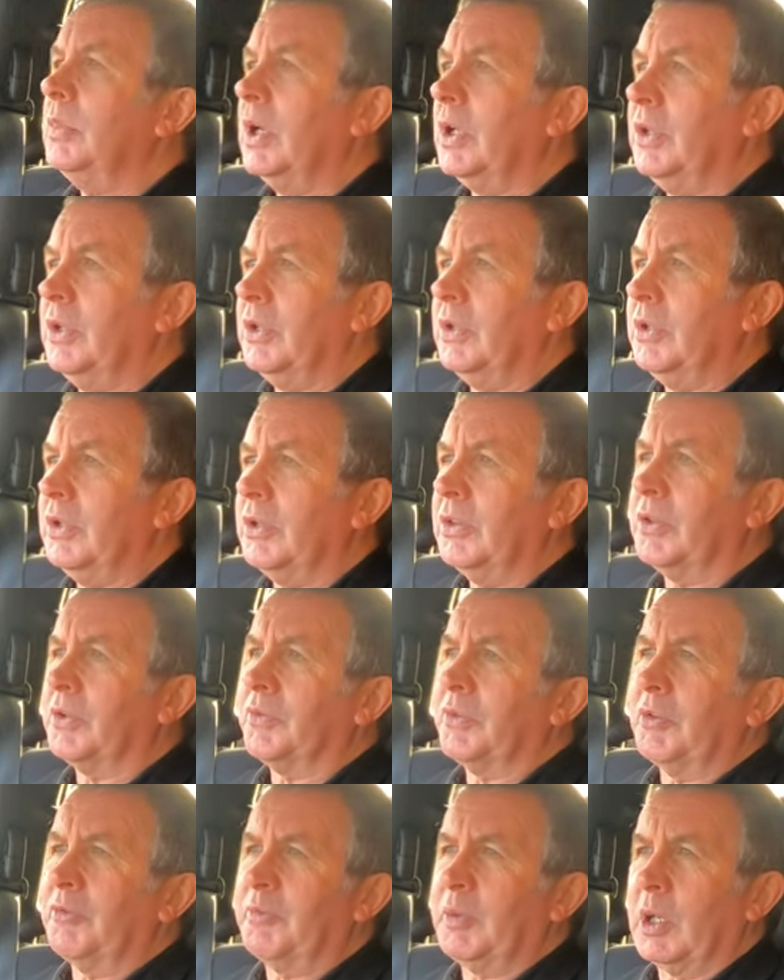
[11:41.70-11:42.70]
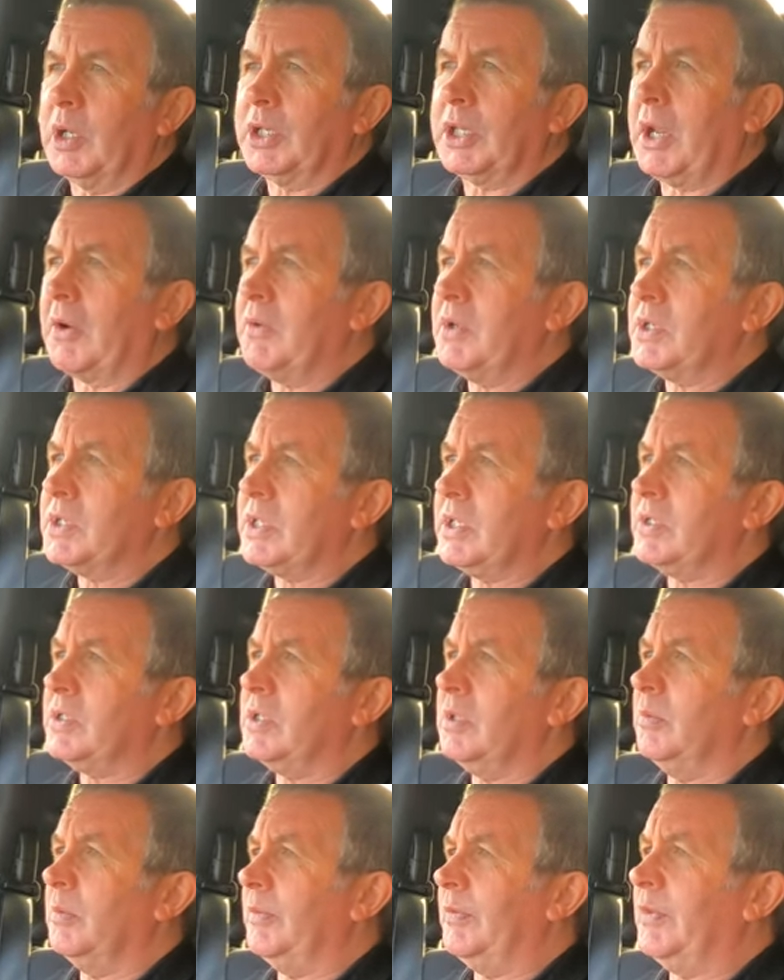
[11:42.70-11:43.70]
and the roof bar carrier
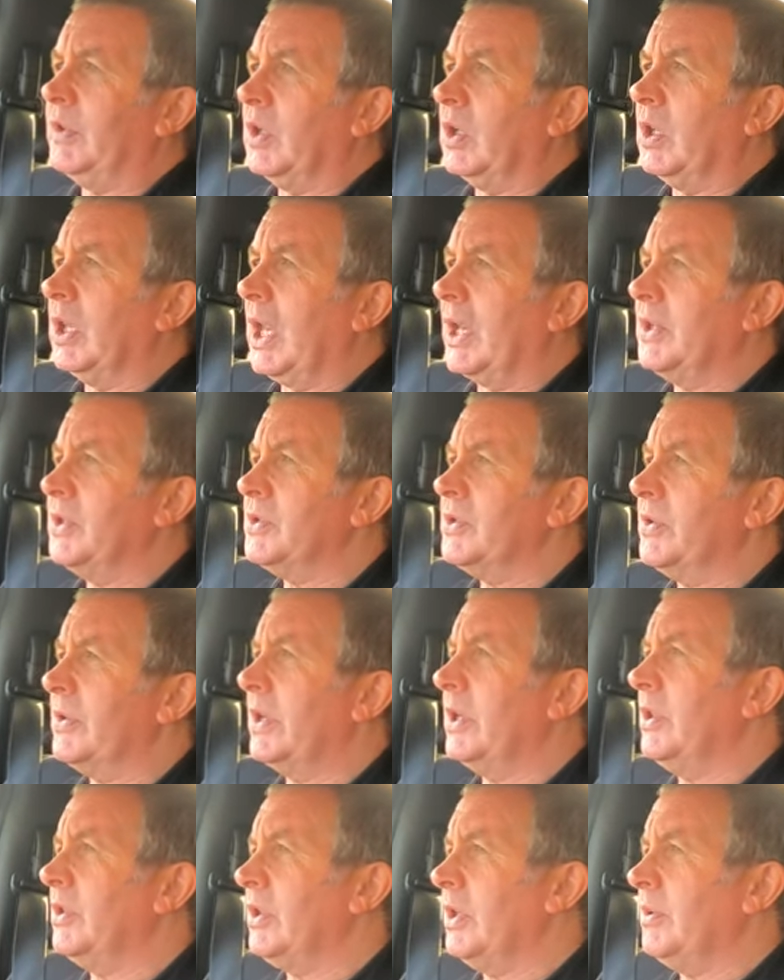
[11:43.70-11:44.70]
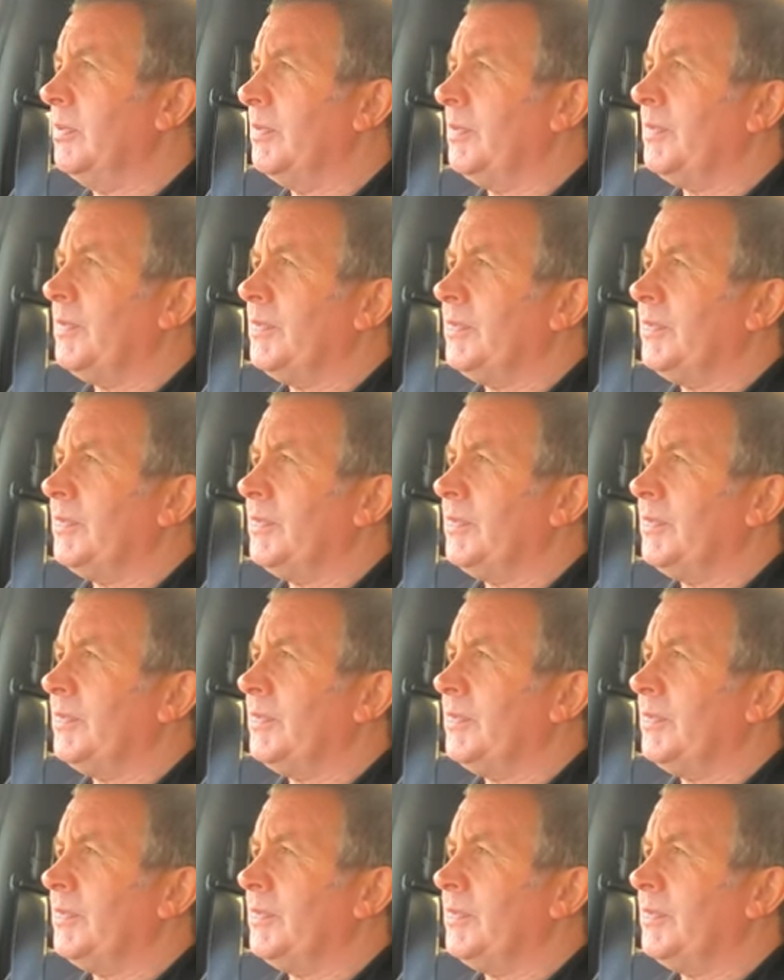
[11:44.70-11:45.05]
system if you've got ladders or anything.